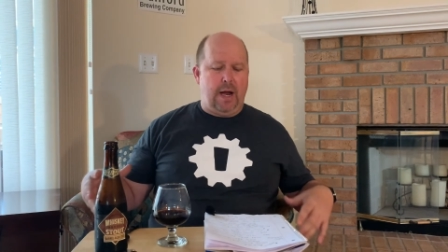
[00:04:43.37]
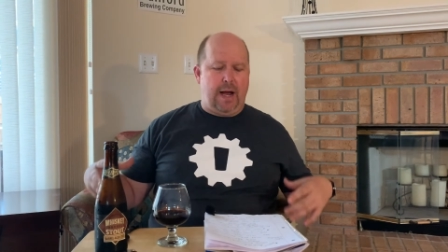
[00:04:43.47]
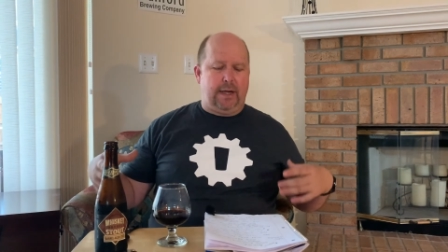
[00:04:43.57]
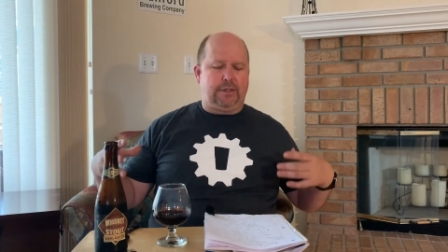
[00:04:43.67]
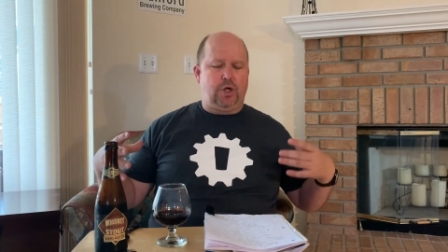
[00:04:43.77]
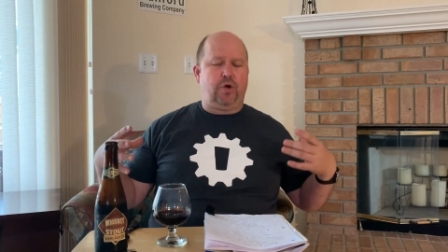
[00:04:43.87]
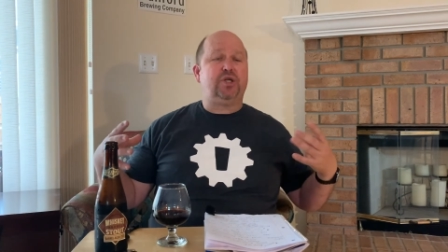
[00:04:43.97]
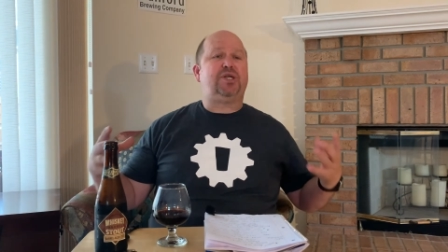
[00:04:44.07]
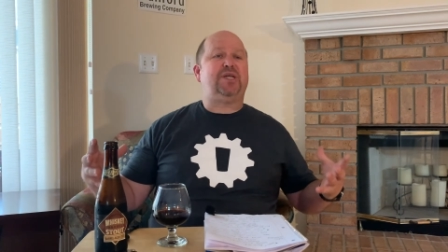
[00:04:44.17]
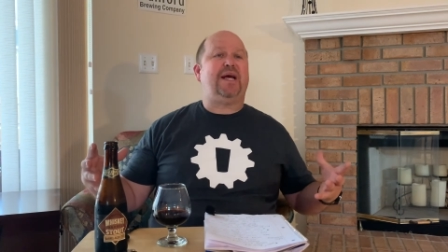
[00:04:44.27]
Uh, so
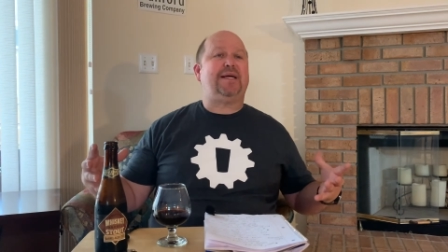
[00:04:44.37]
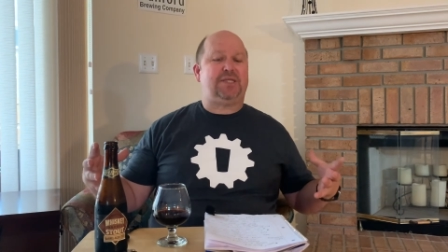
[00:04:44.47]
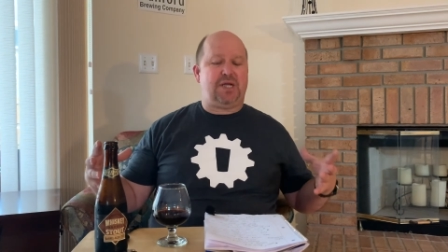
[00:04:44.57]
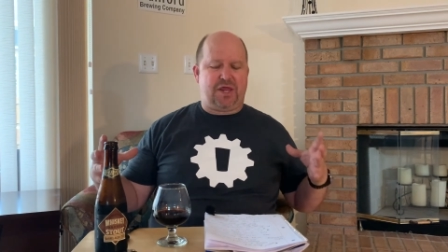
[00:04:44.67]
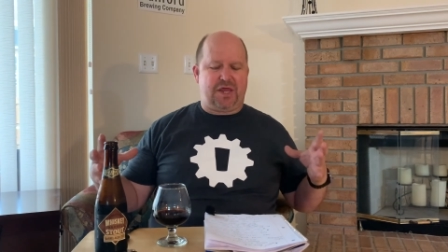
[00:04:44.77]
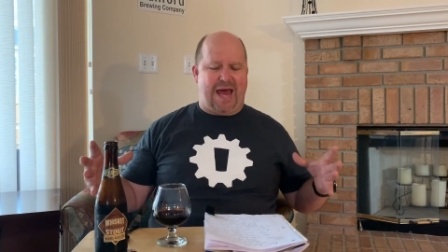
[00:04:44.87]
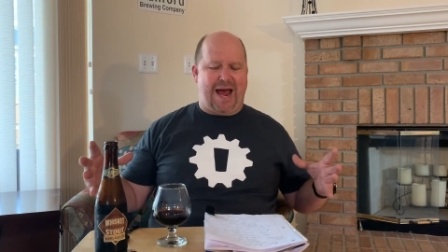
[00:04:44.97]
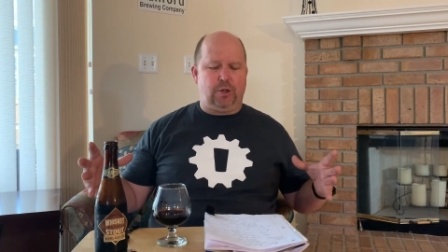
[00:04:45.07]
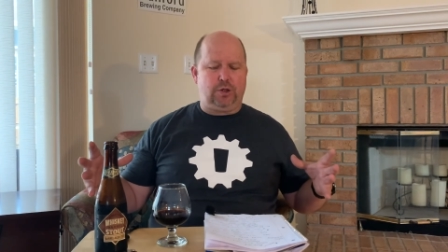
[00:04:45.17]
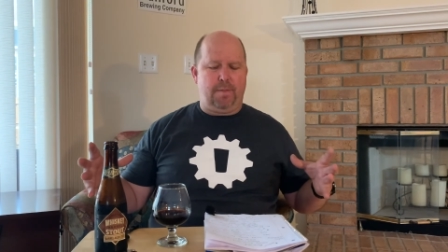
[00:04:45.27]
there's six
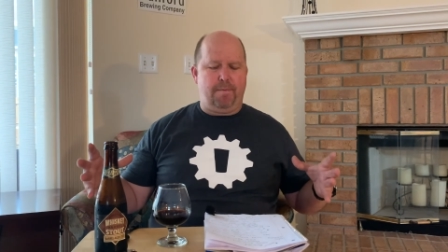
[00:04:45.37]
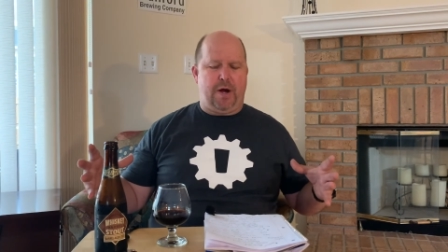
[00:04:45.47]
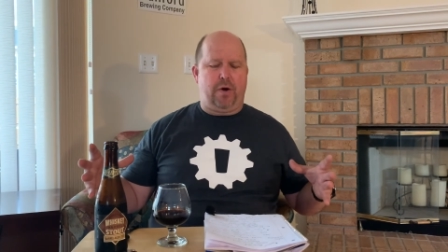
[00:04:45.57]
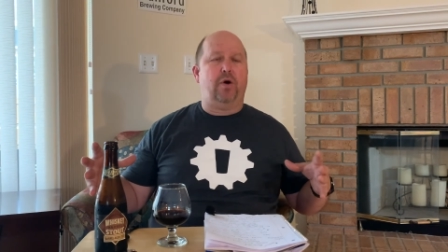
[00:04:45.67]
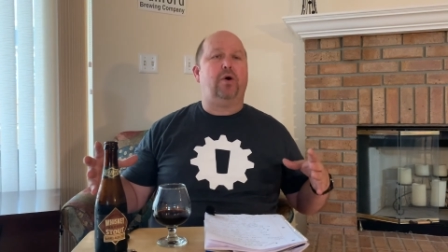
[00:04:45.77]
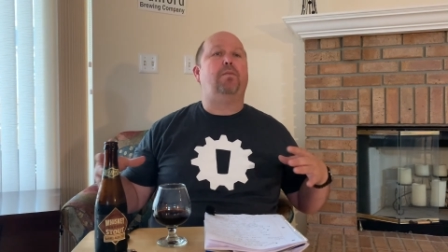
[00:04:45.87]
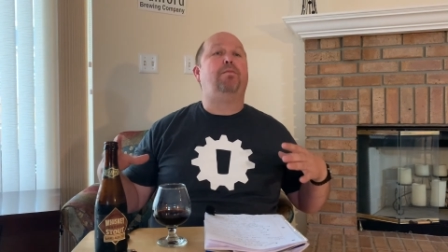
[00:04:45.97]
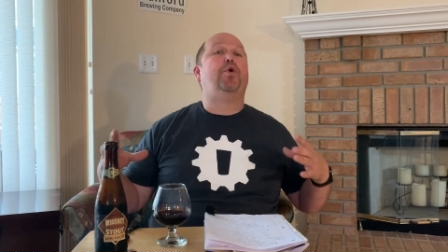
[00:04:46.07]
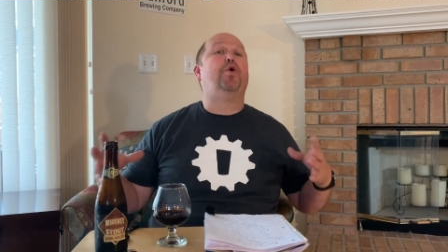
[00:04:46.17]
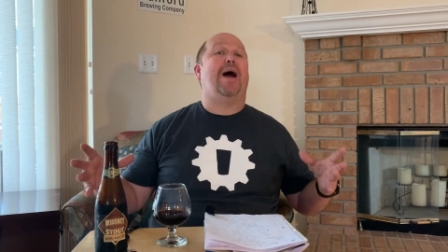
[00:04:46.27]
thousand barrel
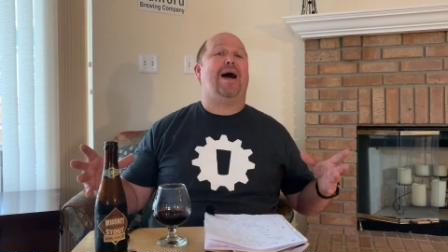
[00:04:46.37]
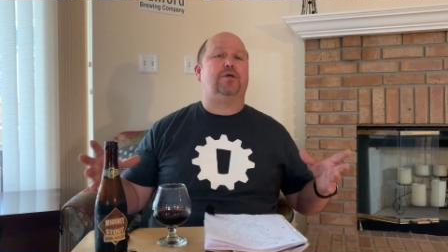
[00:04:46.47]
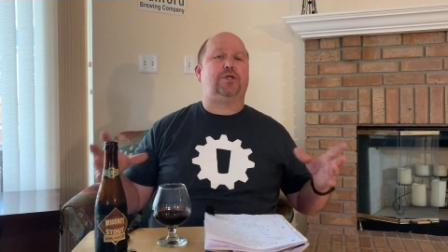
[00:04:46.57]
brew house.